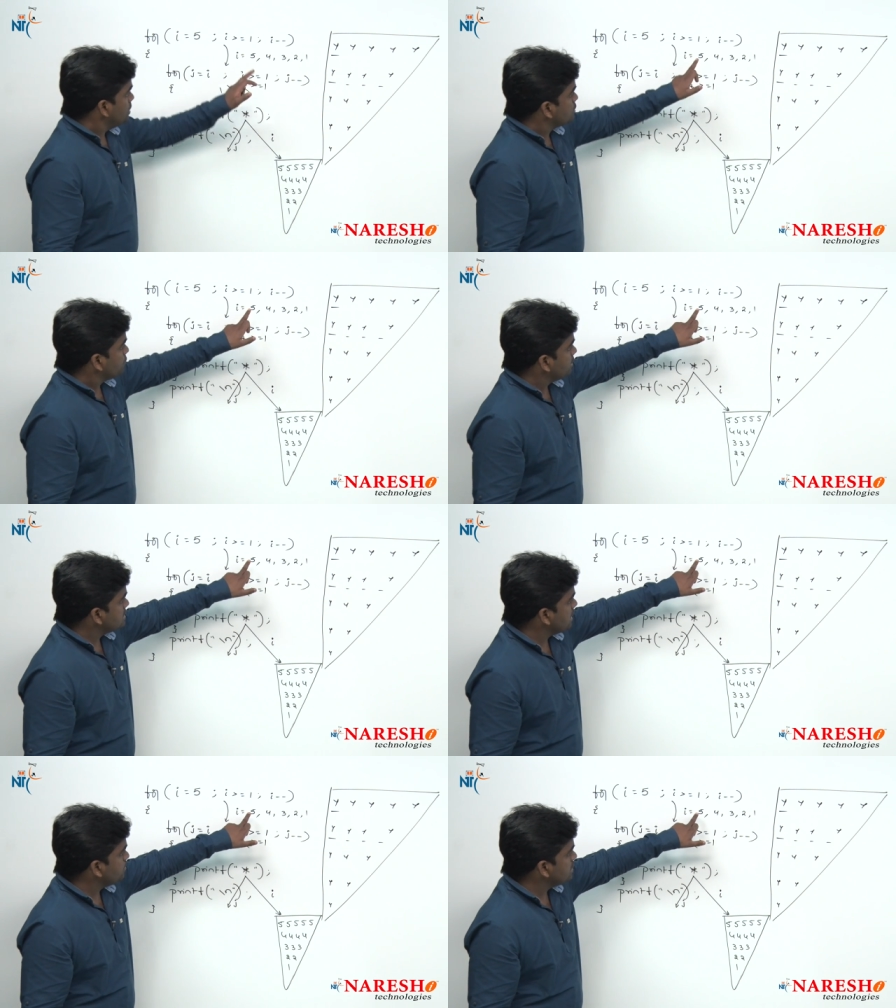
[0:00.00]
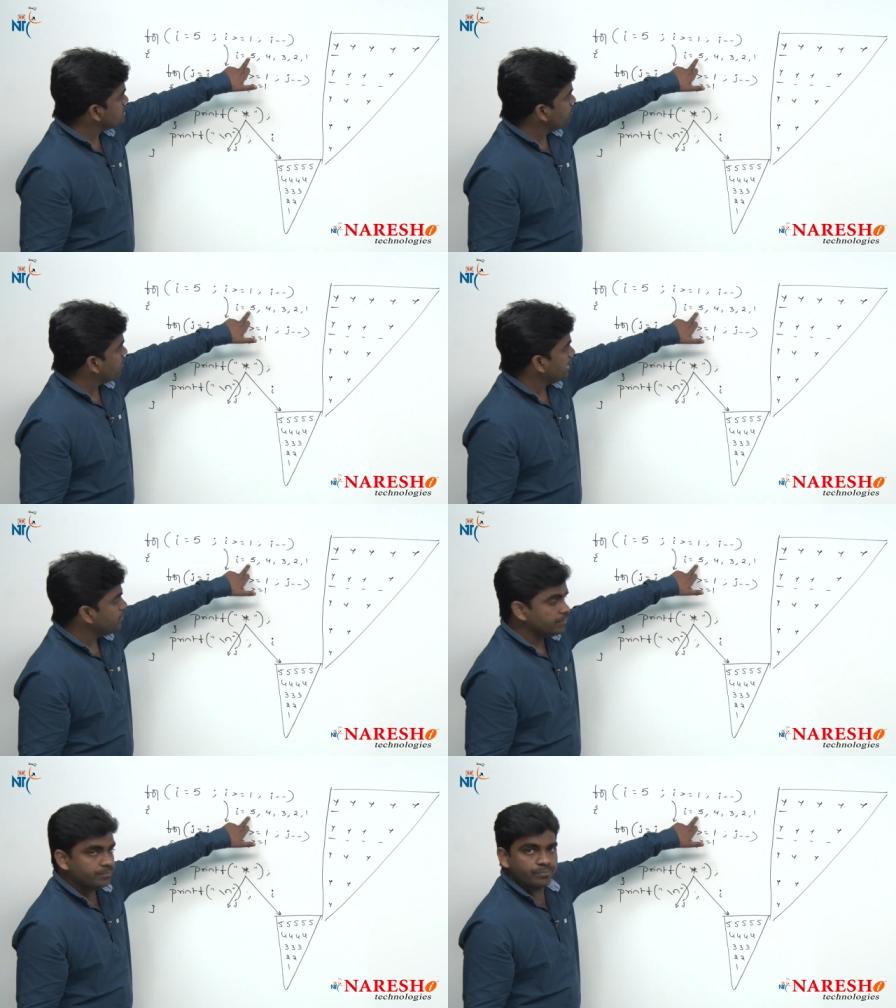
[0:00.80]
So, first time is a
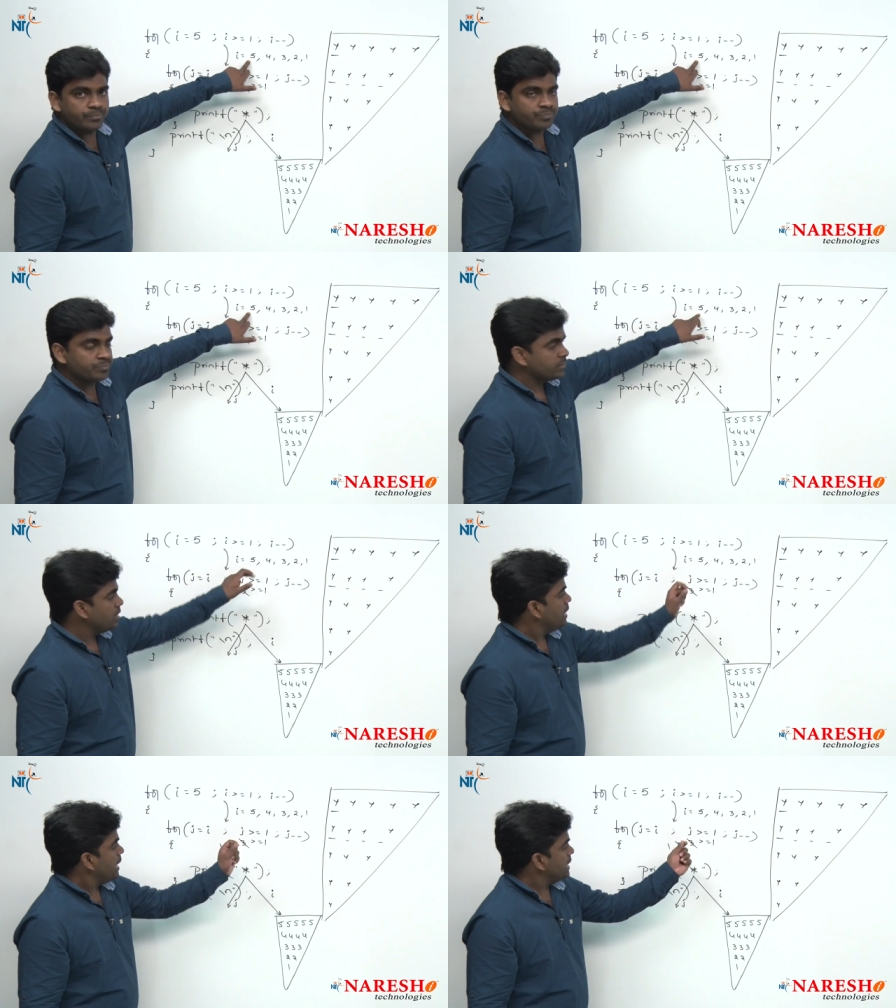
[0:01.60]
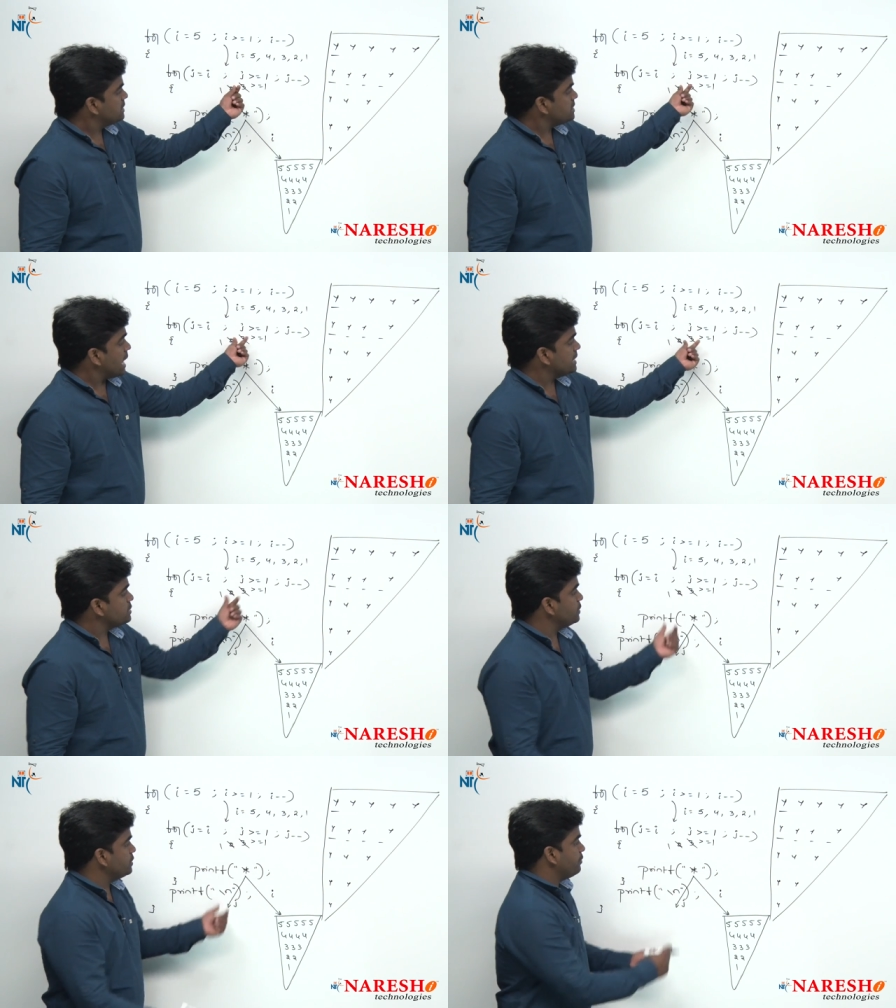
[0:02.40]
5. It
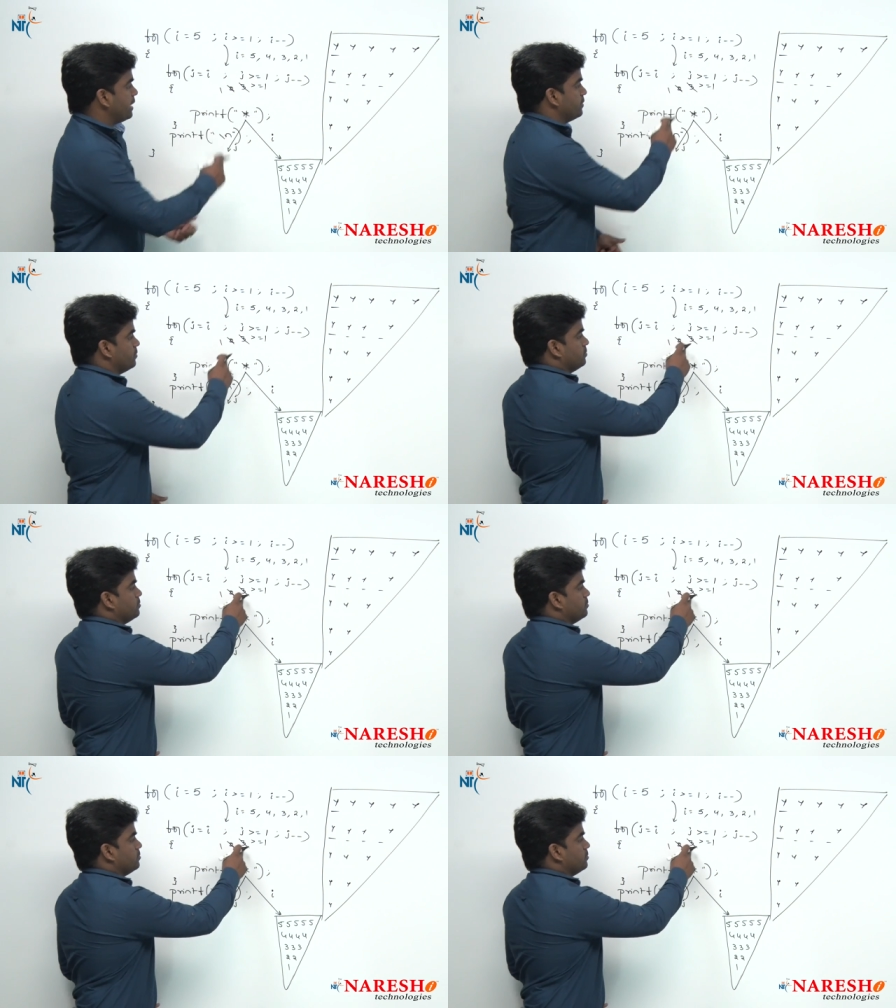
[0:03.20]
starts with a 5.